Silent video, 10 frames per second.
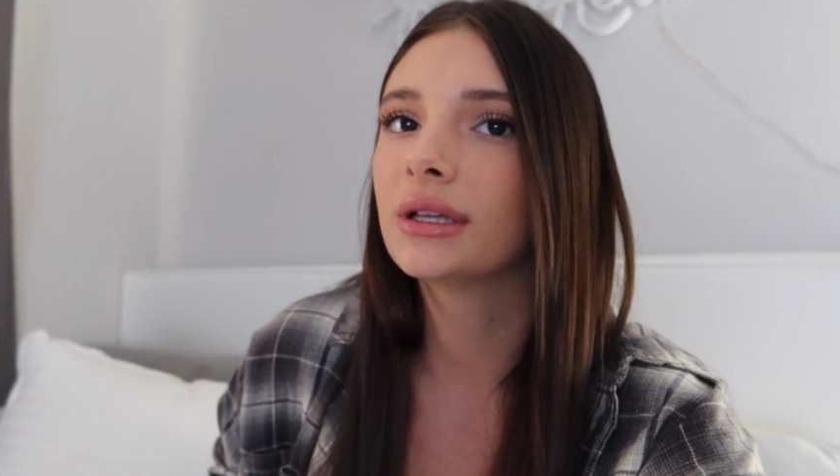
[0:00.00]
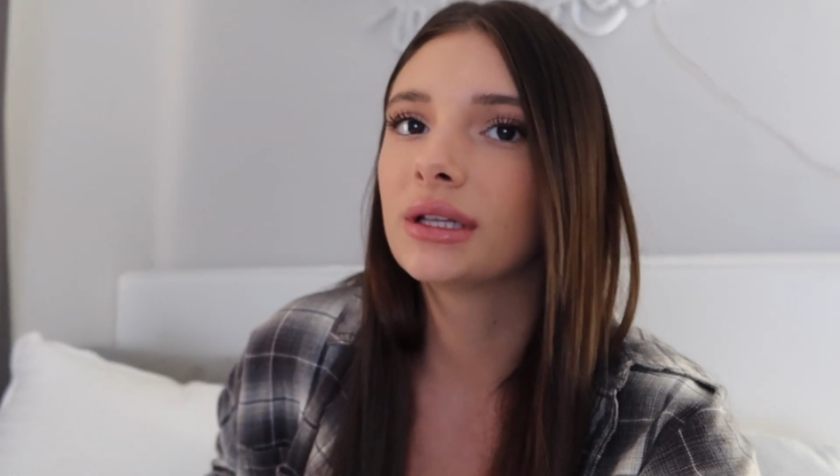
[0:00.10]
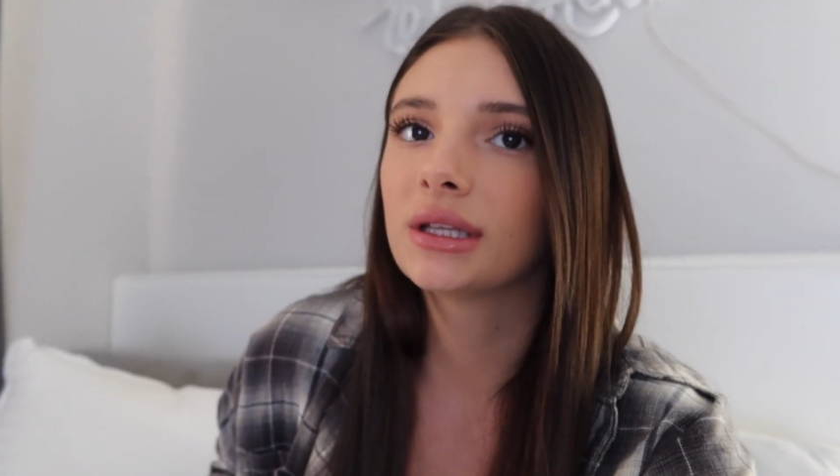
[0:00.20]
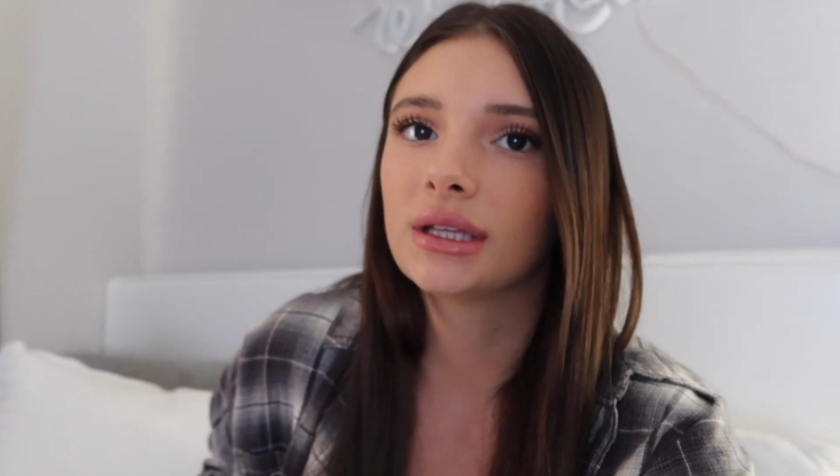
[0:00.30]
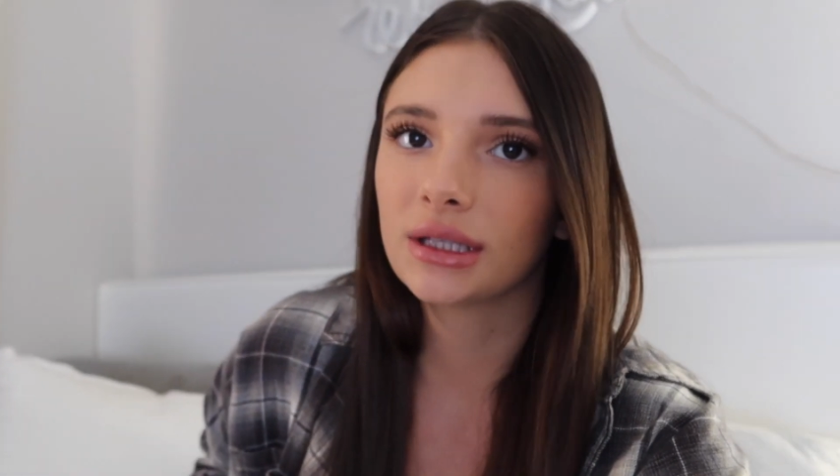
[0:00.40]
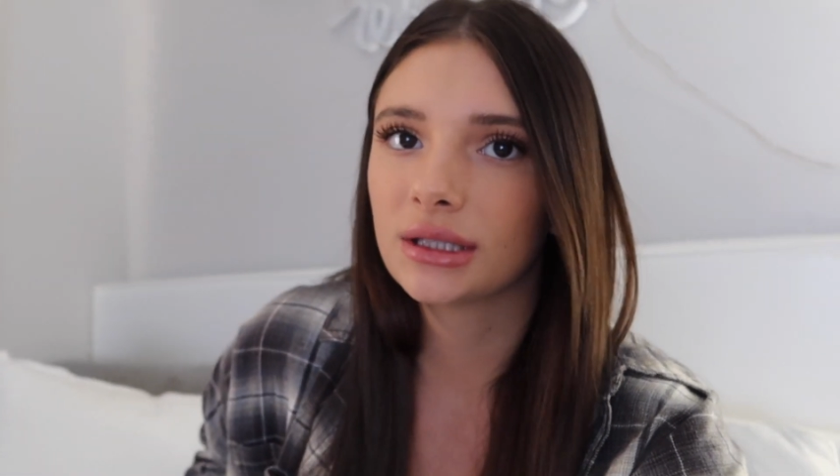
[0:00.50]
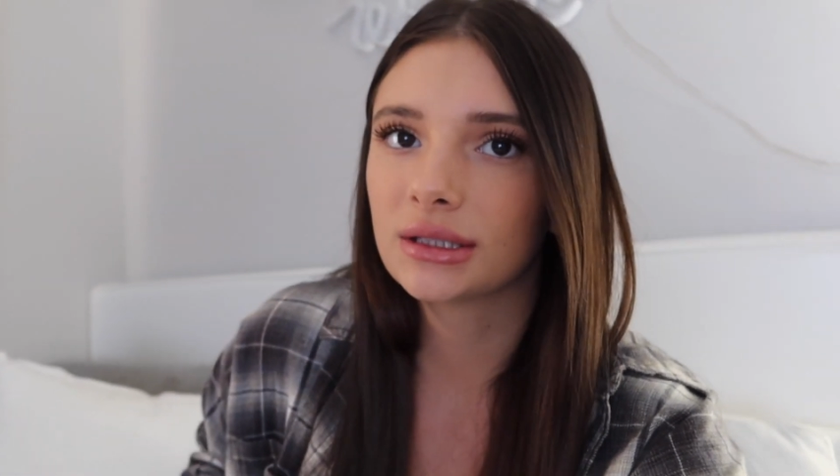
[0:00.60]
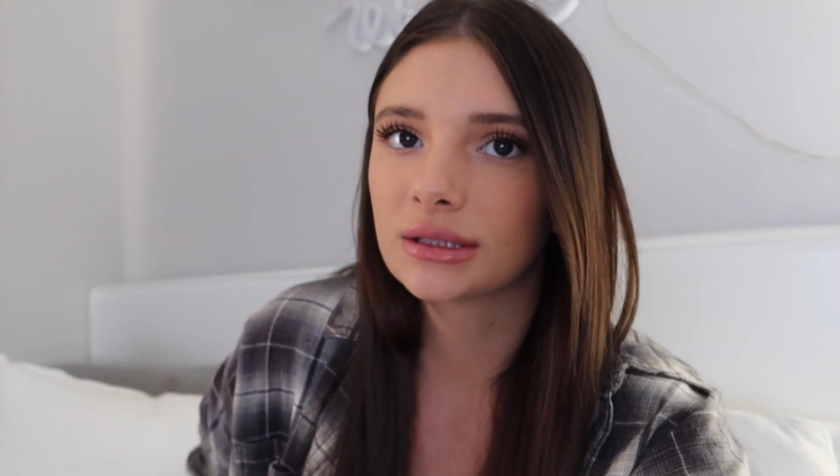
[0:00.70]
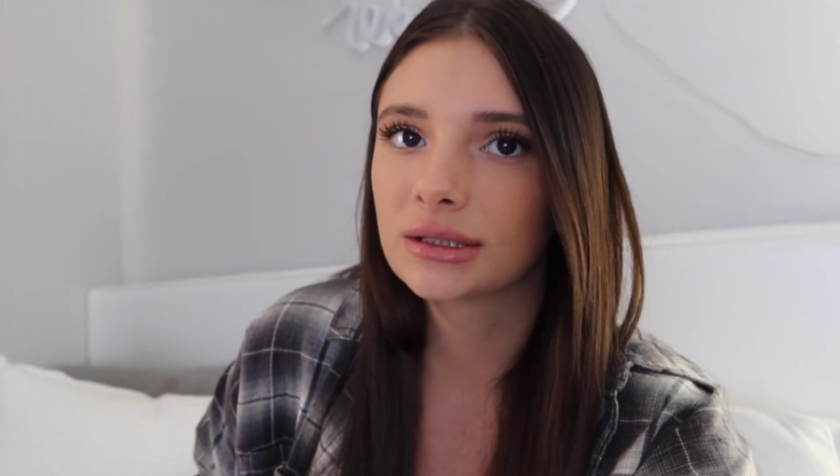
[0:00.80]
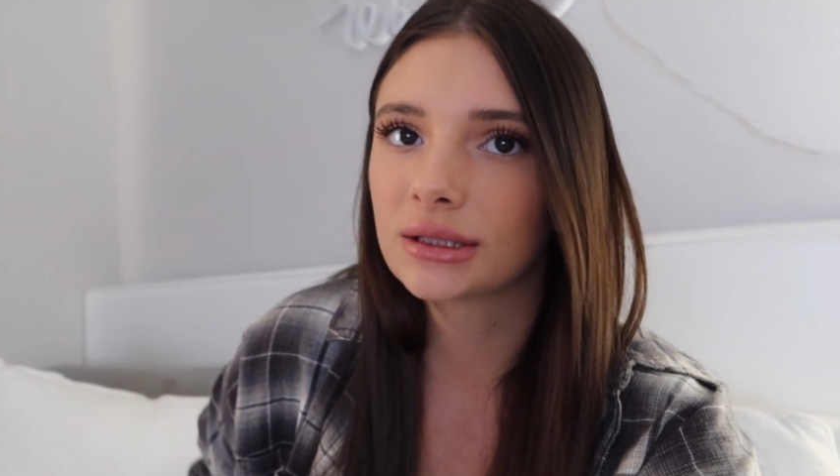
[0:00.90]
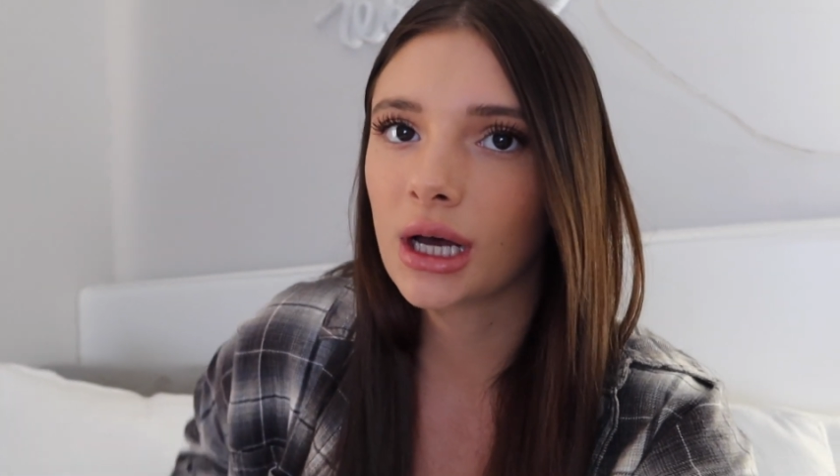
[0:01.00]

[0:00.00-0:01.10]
it is